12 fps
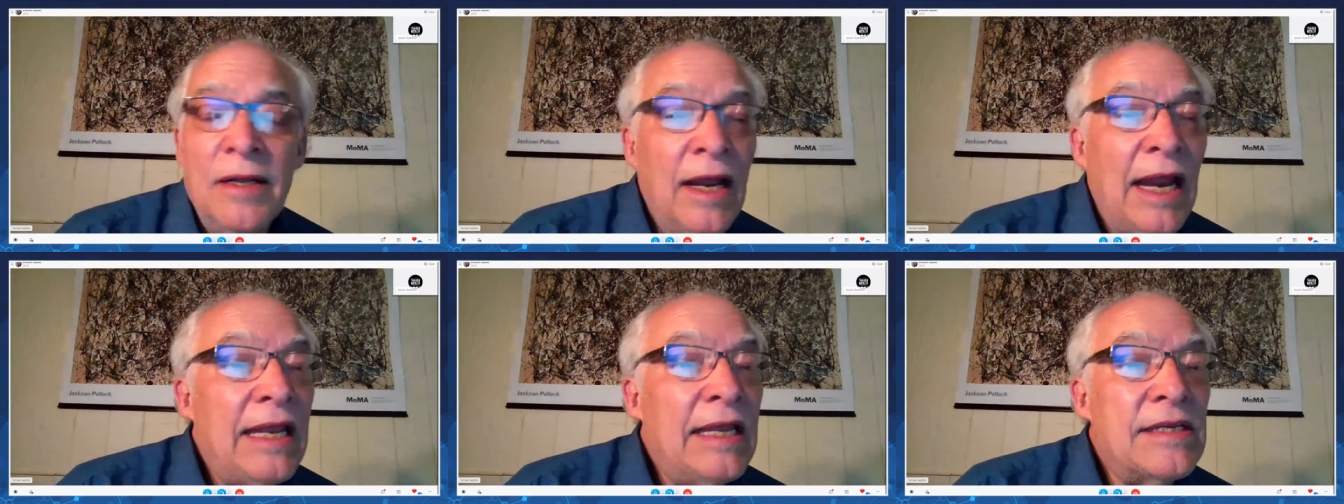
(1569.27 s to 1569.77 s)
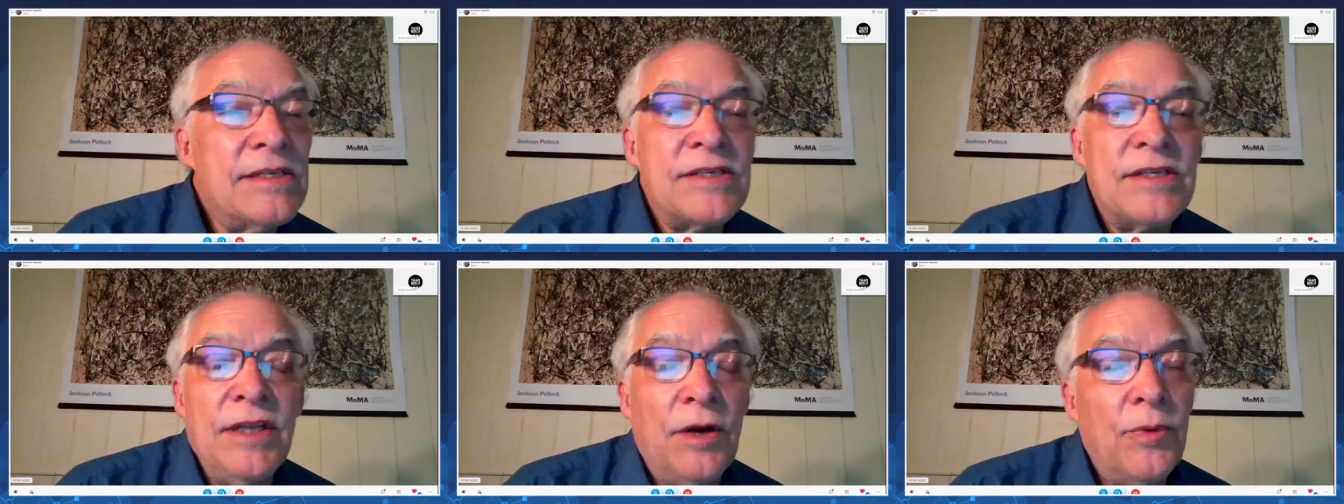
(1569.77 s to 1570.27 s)

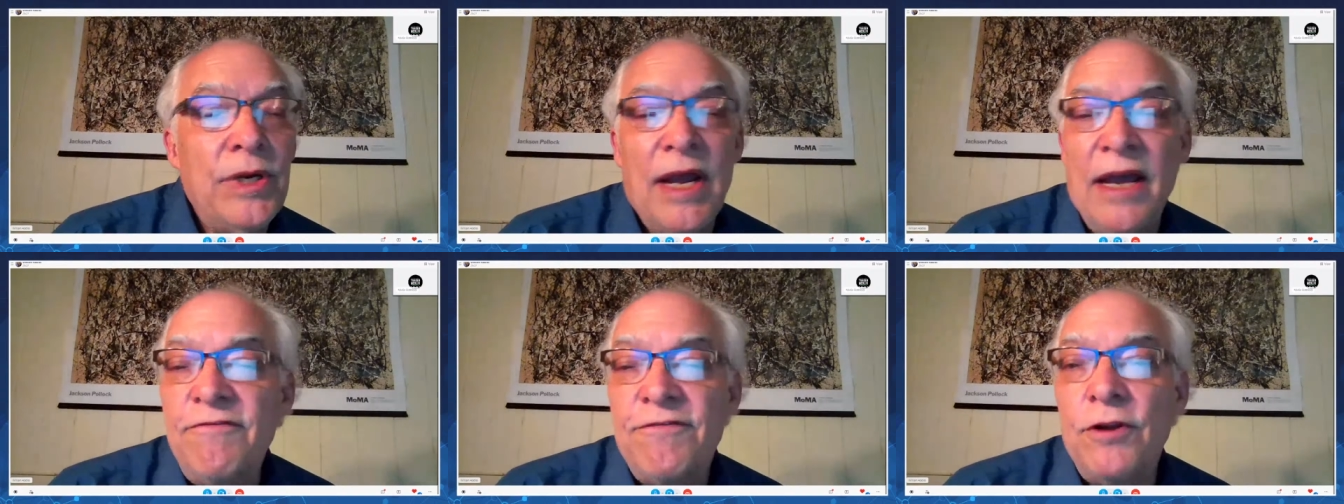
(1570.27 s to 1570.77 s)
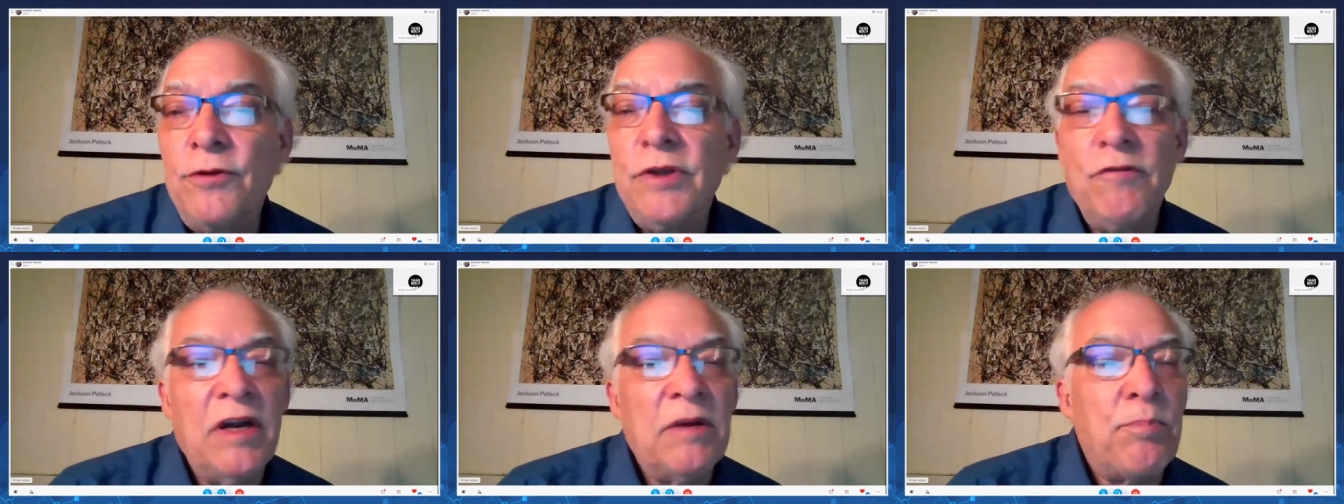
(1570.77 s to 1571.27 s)
is you know when you have
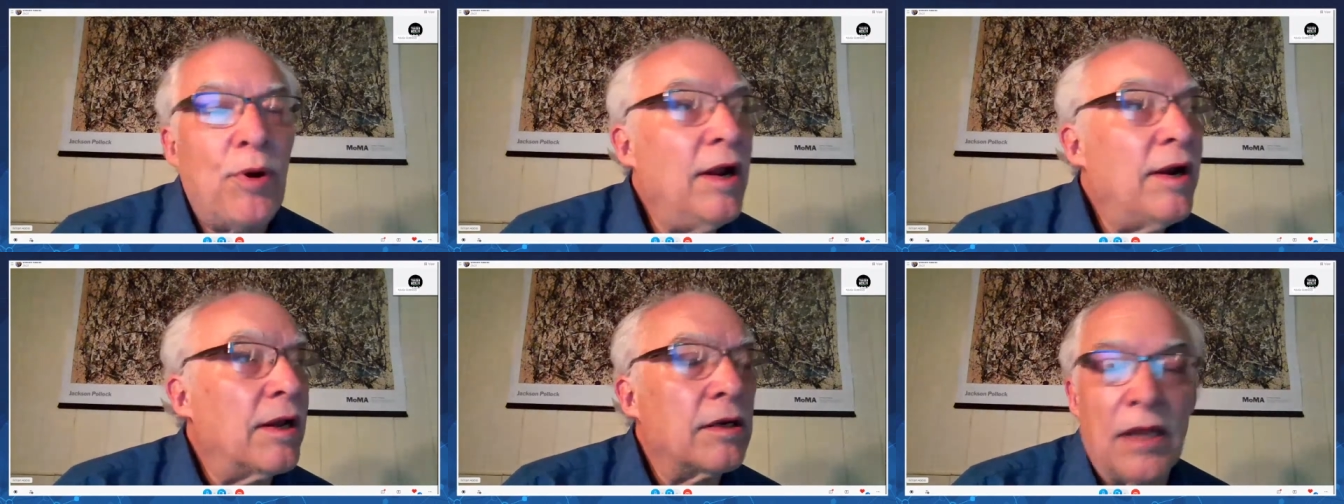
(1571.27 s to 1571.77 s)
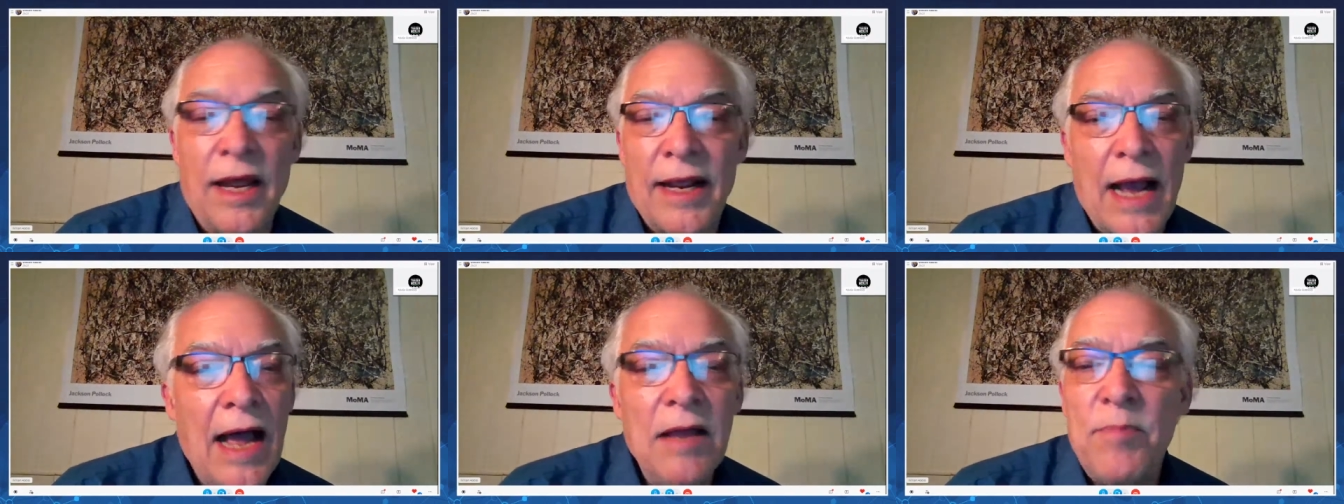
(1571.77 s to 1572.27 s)
floating rate product like
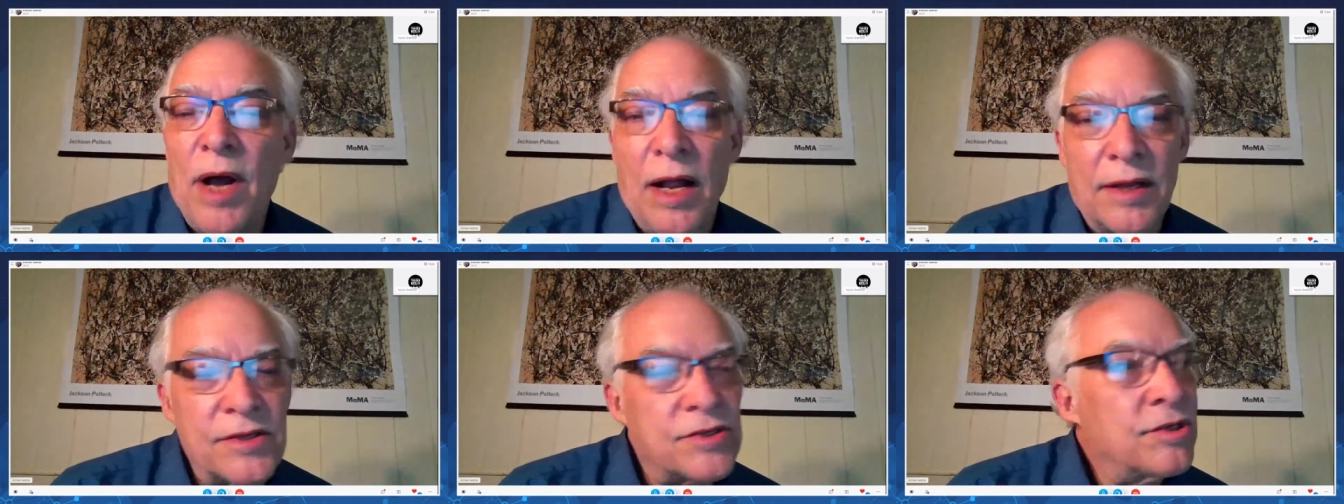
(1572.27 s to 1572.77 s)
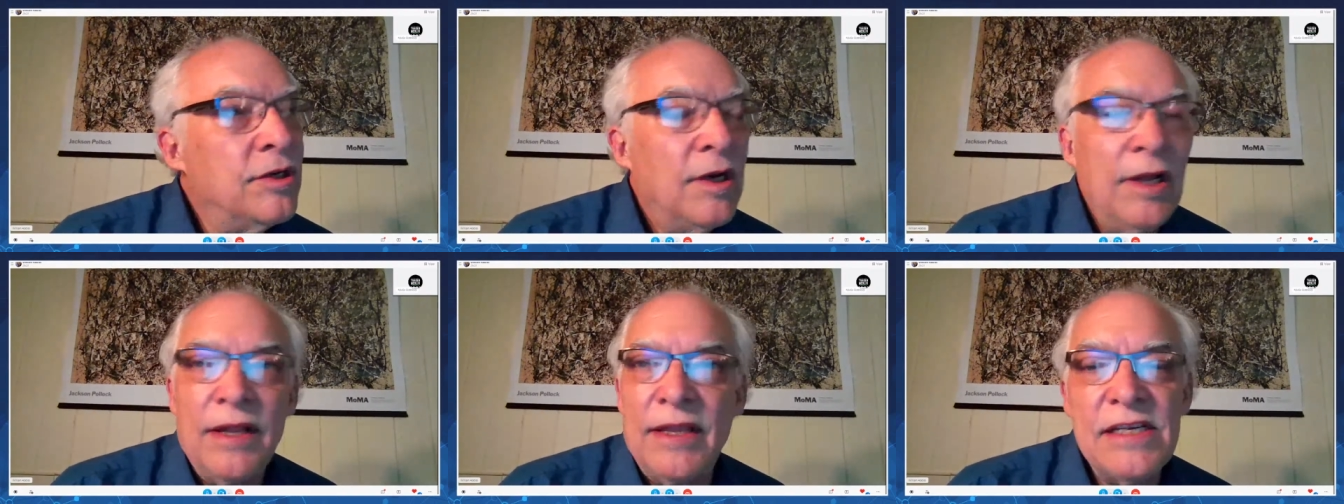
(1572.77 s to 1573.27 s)
I bonds,
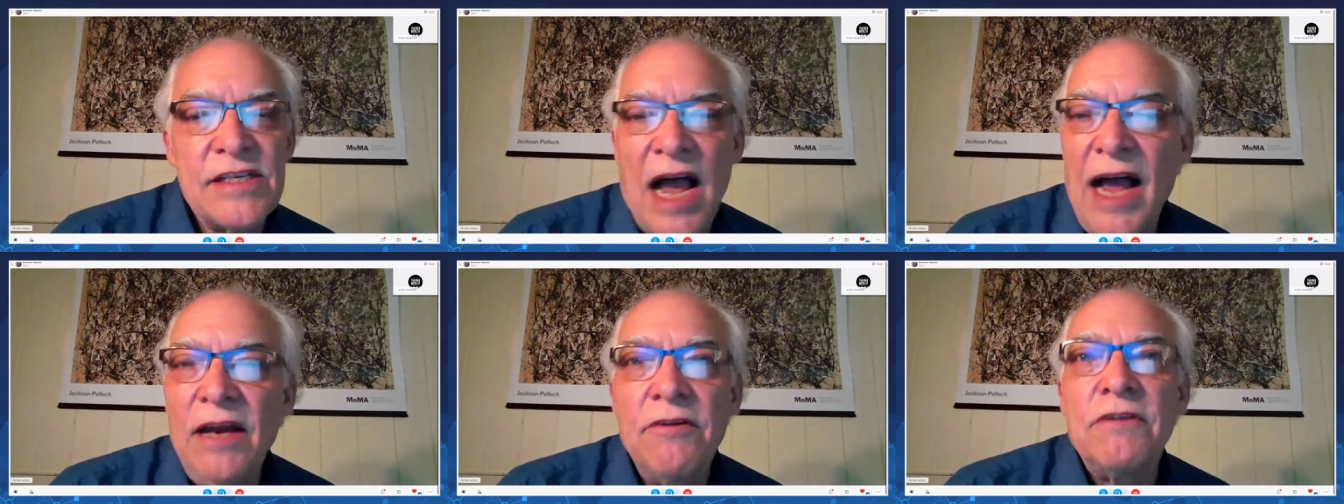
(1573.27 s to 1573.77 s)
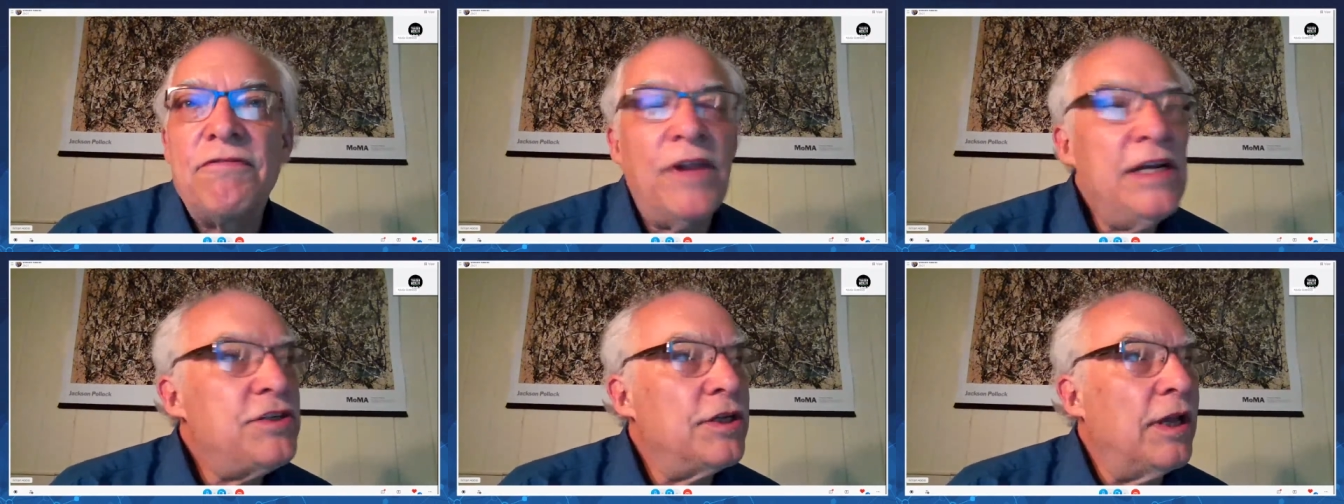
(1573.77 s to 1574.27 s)
these higher
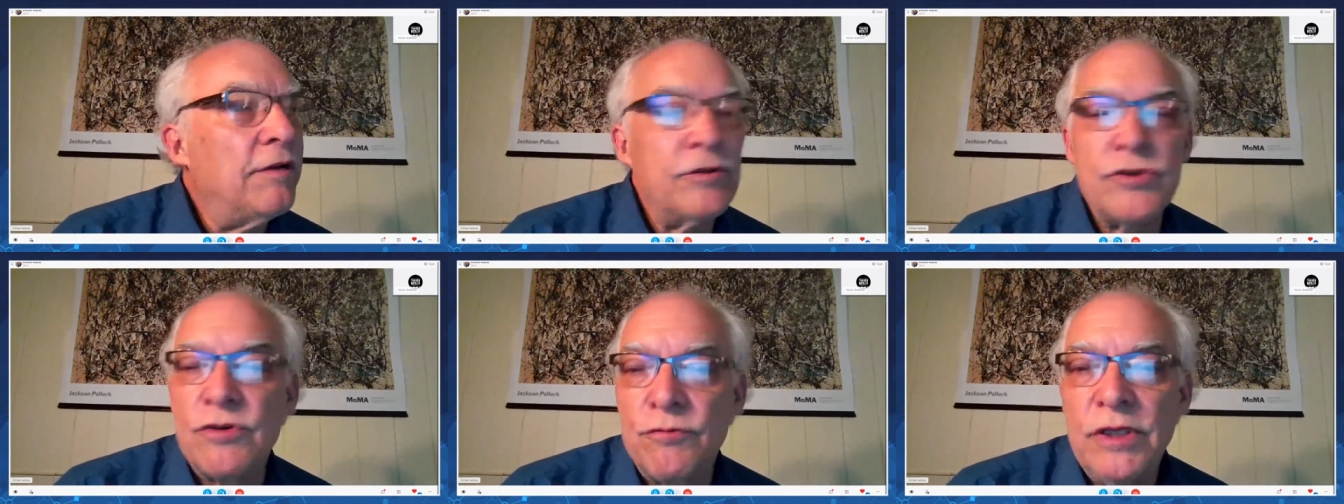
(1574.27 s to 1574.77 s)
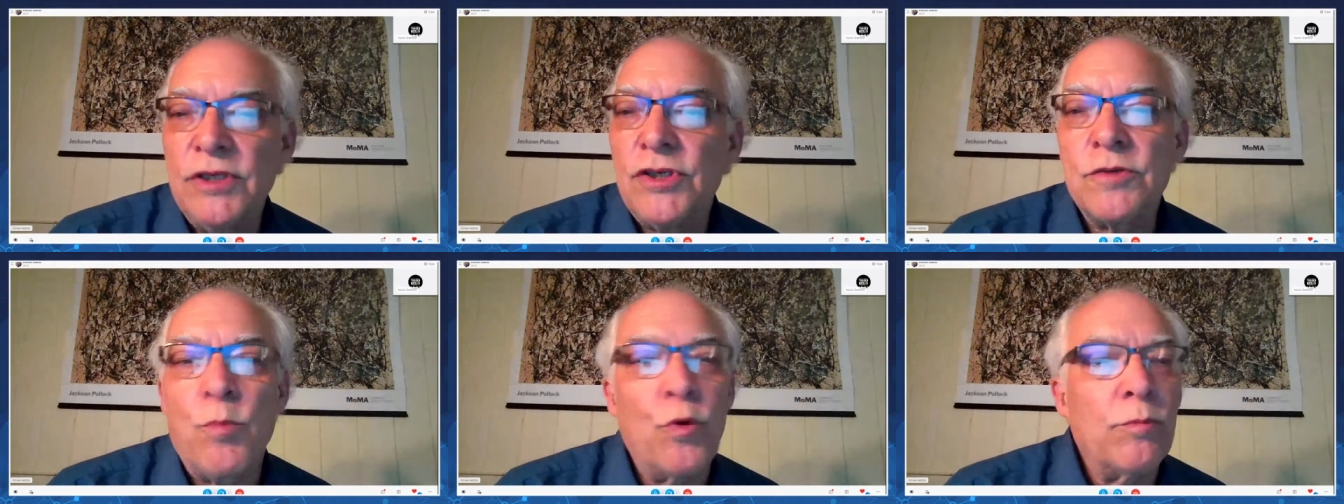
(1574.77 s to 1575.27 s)
inflation levels are really
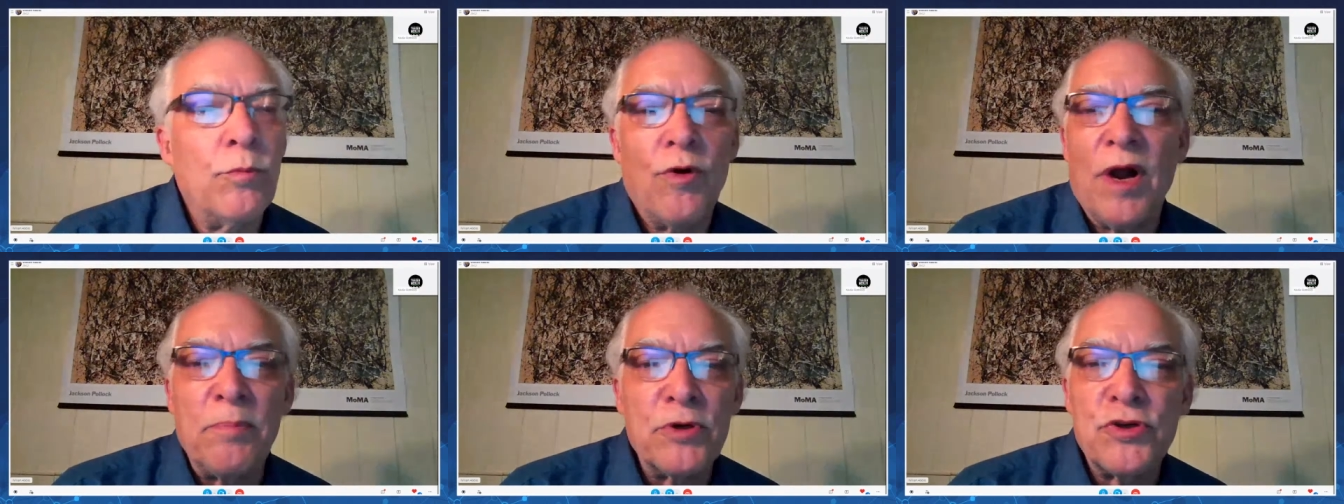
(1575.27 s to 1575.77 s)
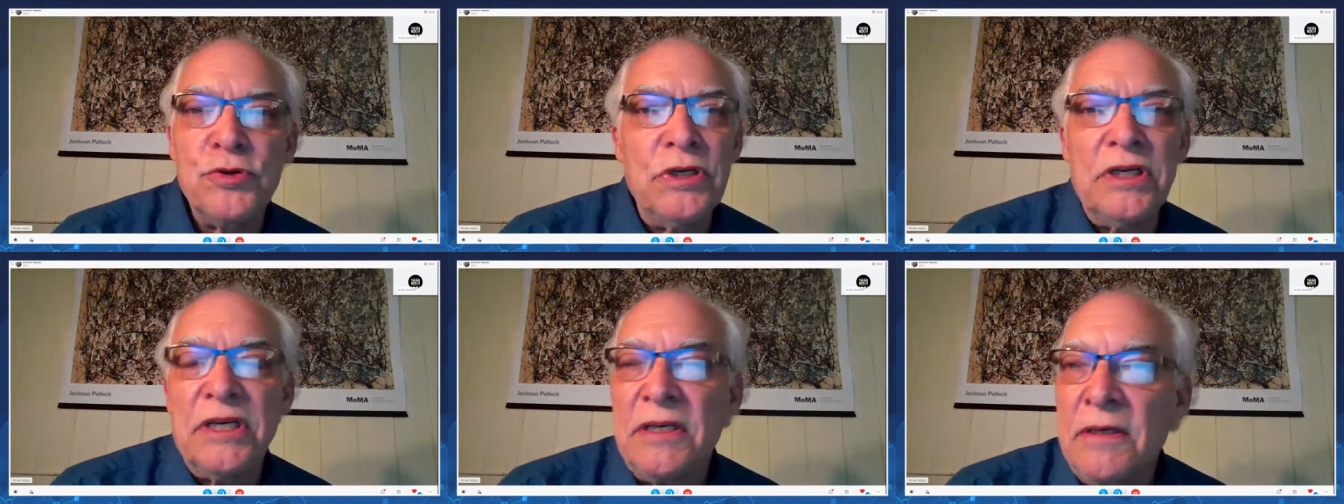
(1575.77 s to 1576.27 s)
just more and more
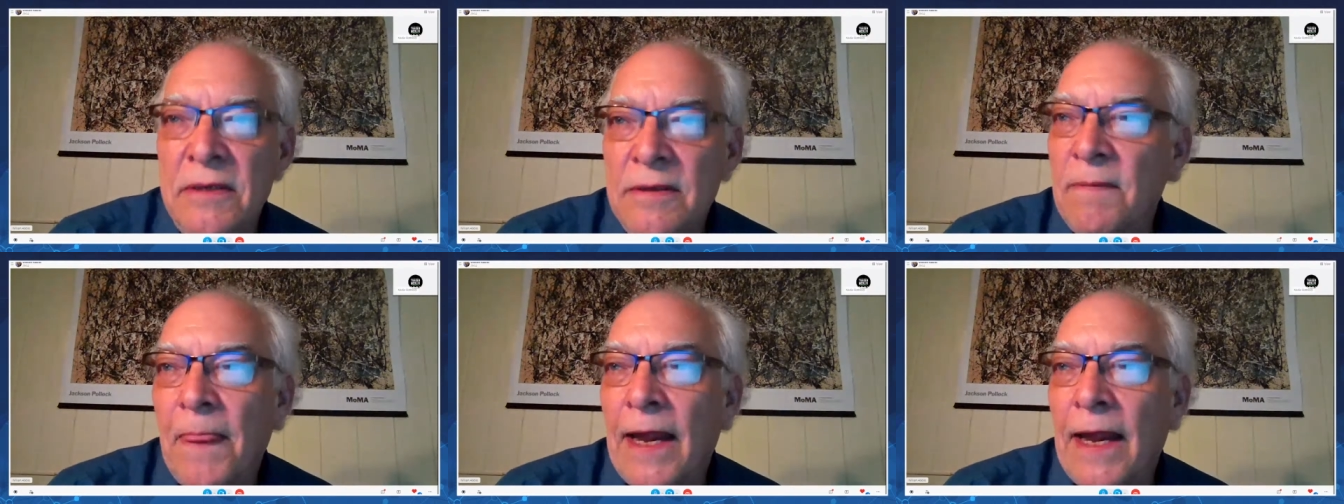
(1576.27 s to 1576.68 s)
opportunity, mm-hmm.